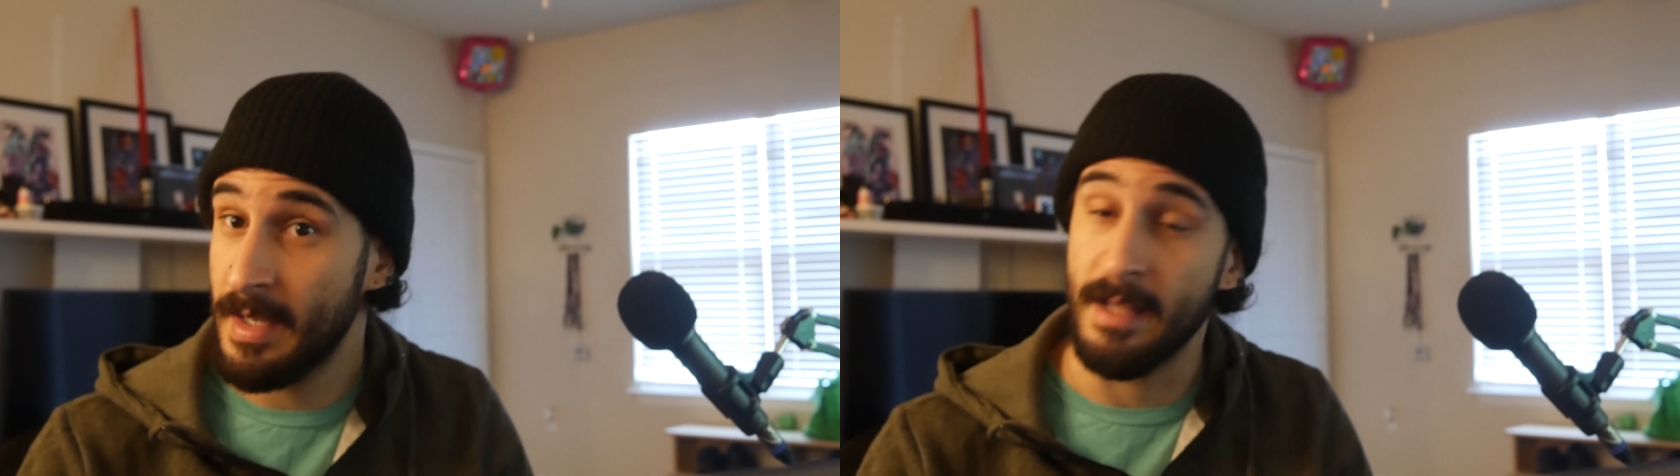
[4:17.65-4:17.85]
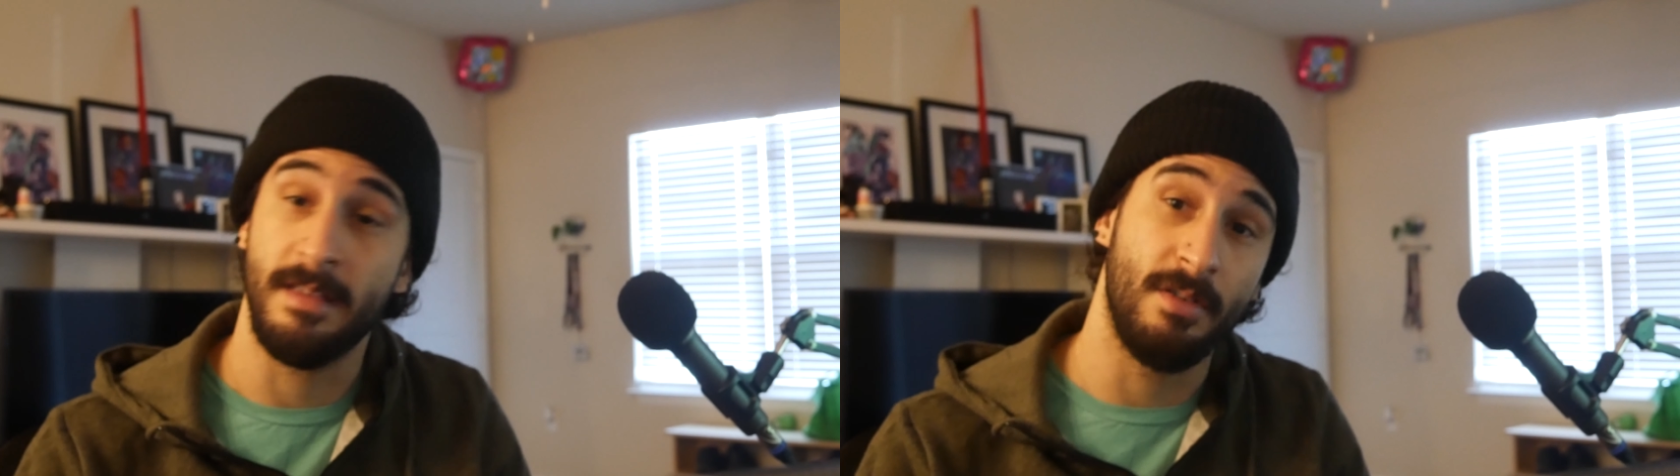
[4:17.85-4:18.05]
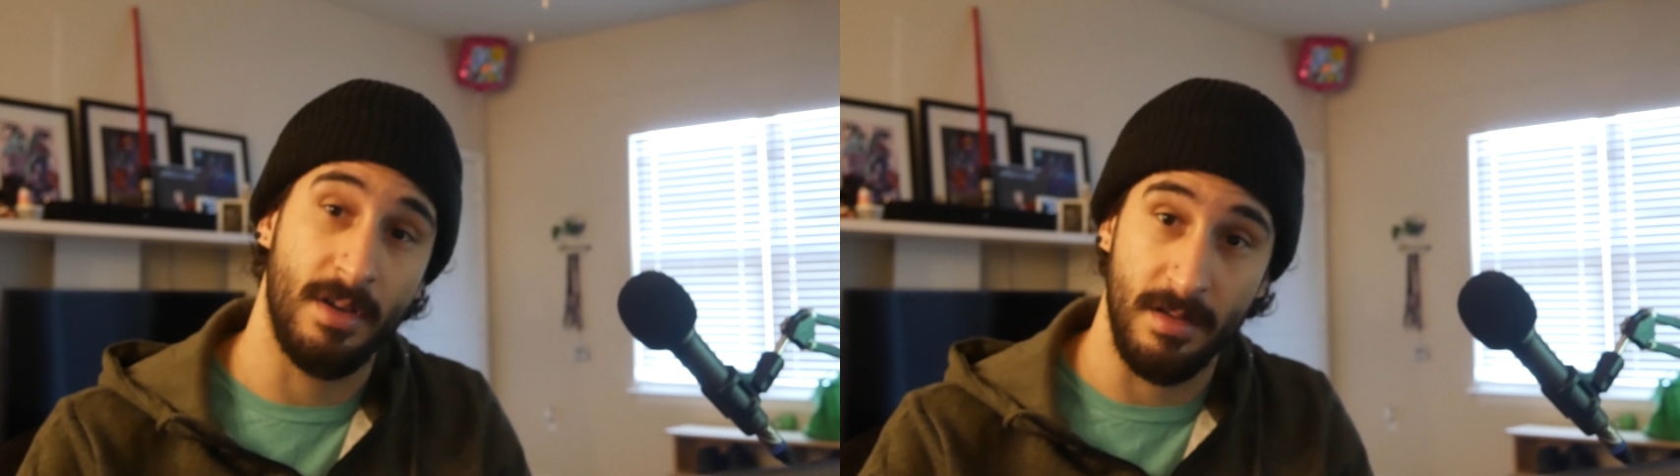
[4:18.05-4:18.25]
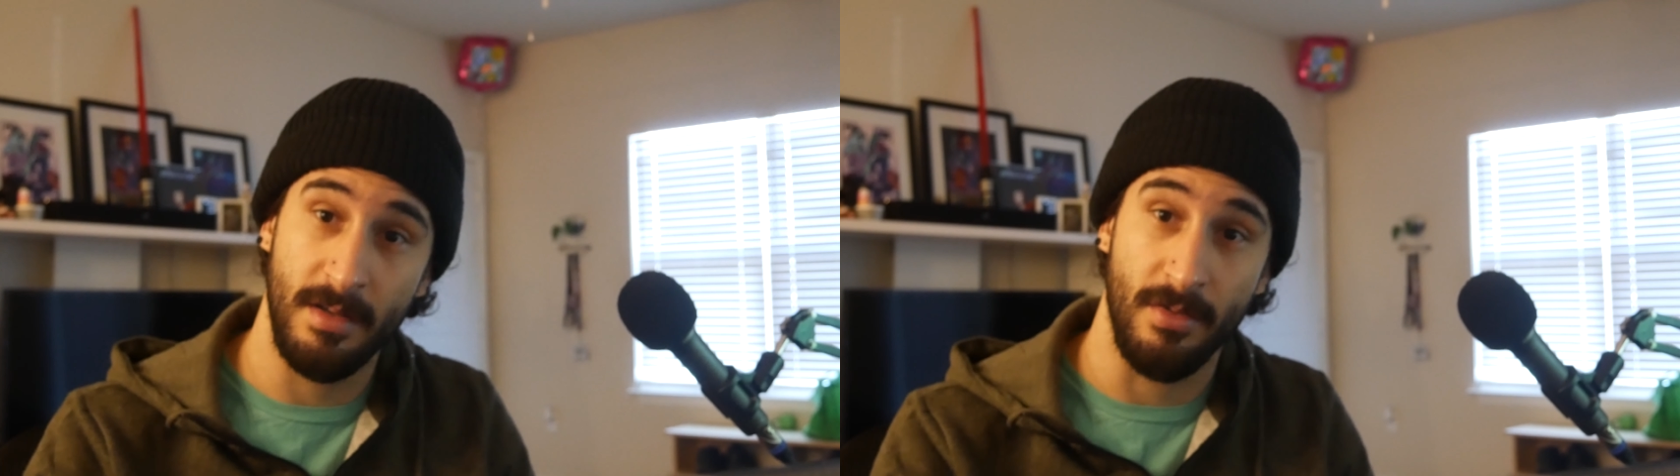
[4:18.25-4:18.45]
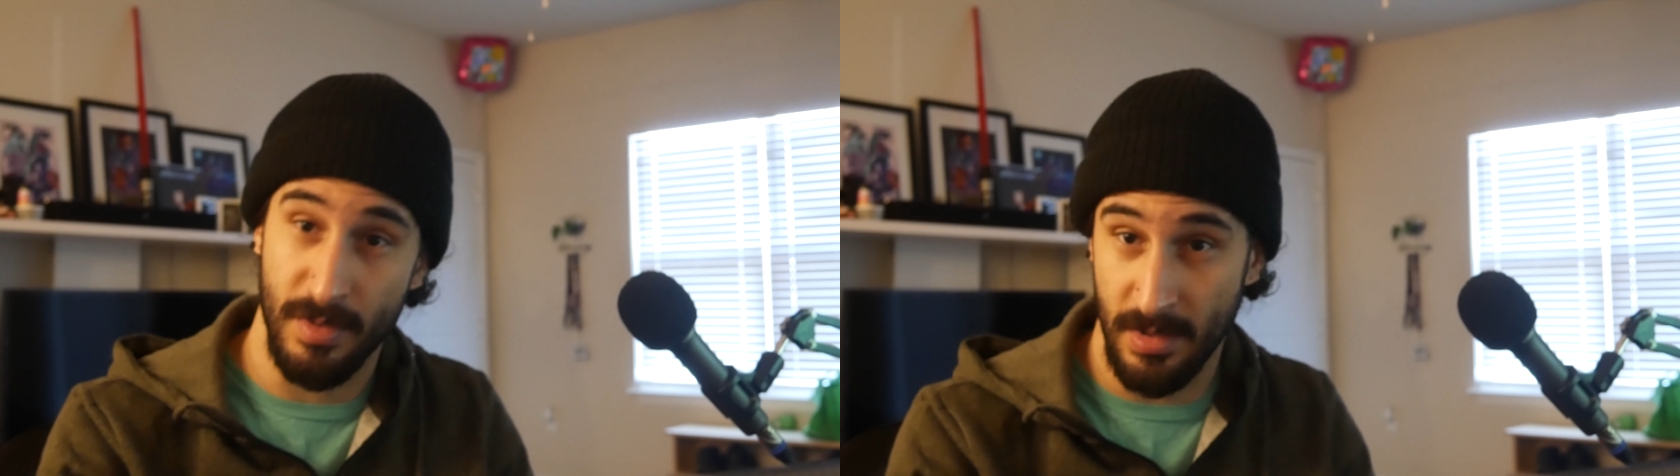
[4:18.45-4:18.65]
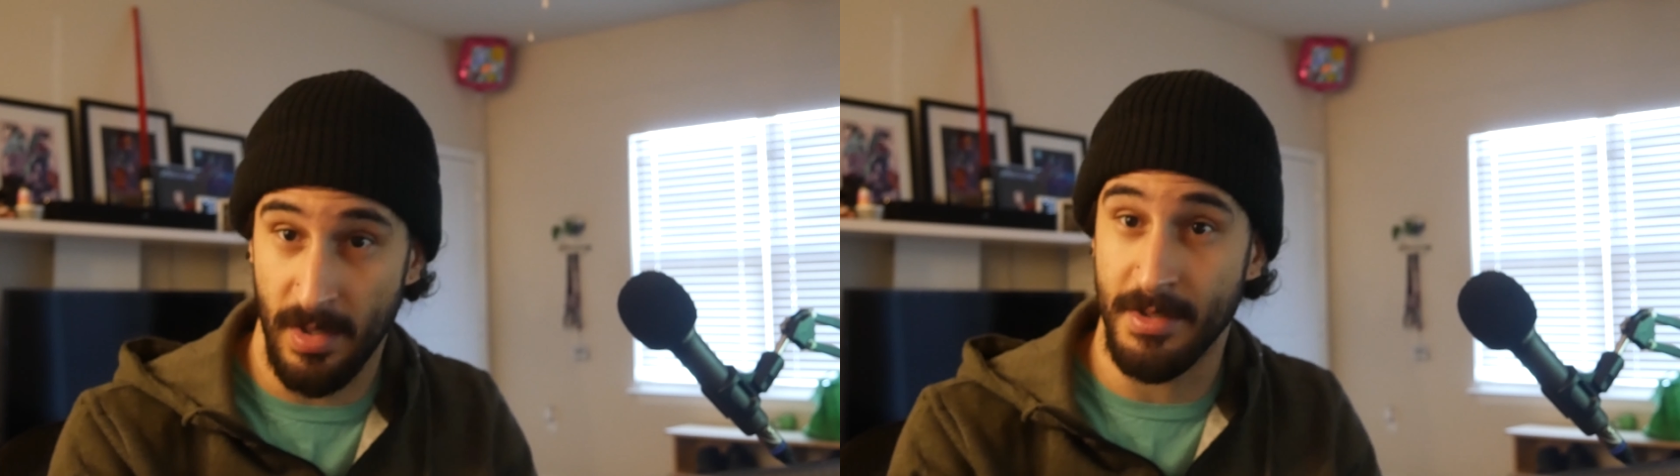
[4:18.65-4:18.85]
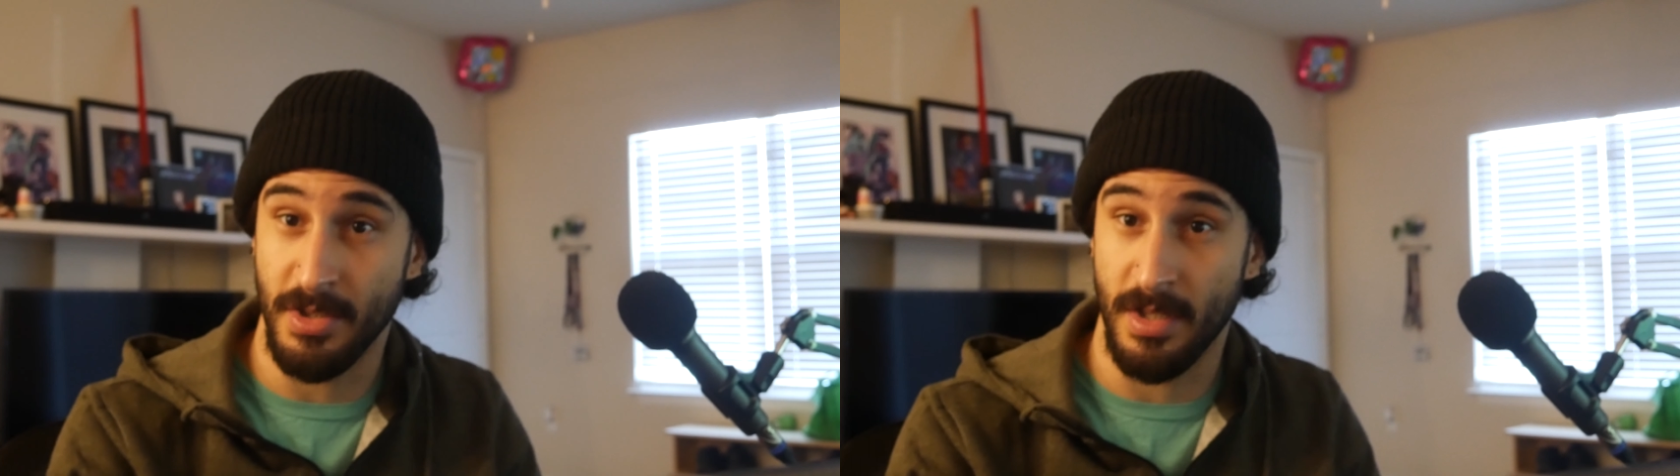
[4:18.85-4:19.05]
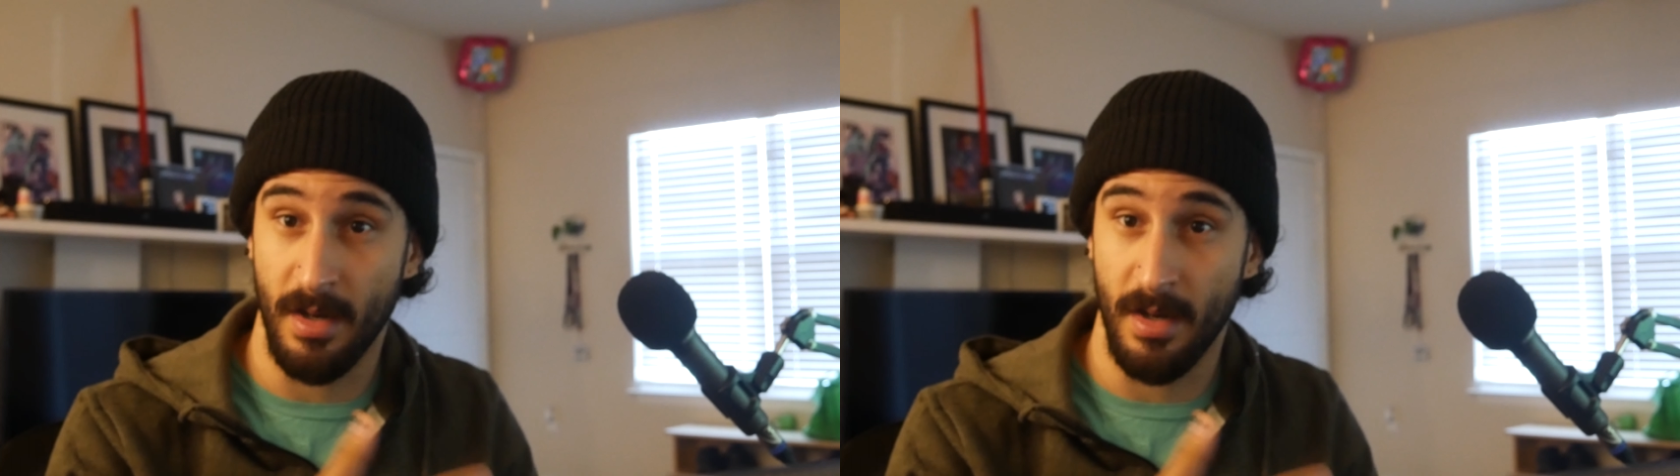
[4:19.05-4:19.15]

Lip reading: it still continues with the logic